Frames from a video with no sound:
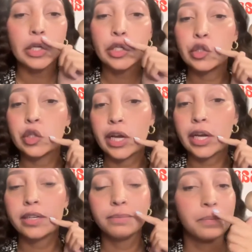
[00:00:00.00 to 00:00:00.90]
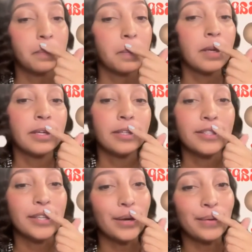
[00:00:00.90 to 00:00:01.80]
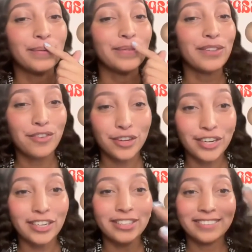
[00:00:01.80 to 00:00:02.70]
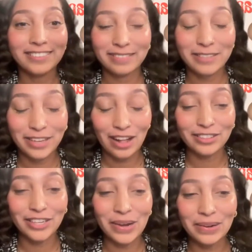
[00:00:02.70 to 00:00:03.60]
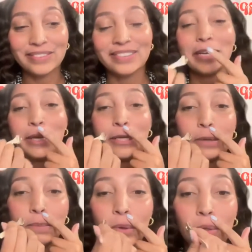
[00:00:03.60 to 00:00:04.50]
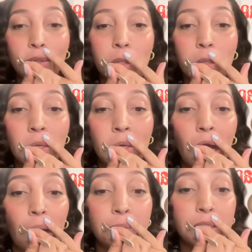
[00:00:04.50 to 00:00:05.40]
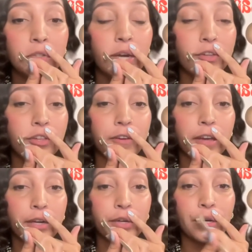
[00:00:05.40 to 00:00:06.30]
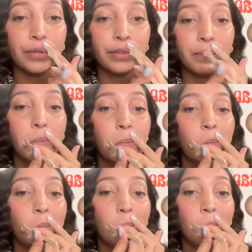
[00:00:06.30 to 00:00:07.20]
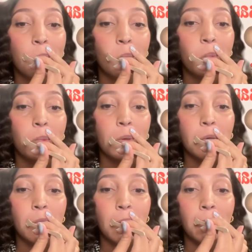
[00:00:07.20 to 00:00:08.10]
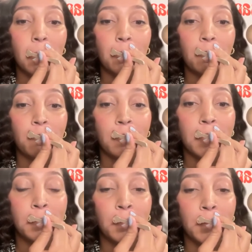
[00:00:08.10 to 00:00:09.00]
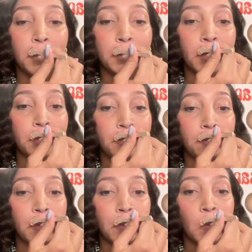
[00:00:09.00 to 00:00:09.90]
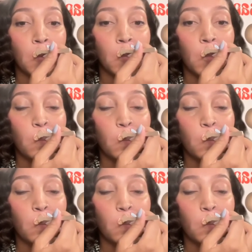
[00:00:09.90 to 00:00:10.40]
on each side. So with sugar, y'all know, you mold opposite direction of hair growth, and then you flick with the direction of hair growth.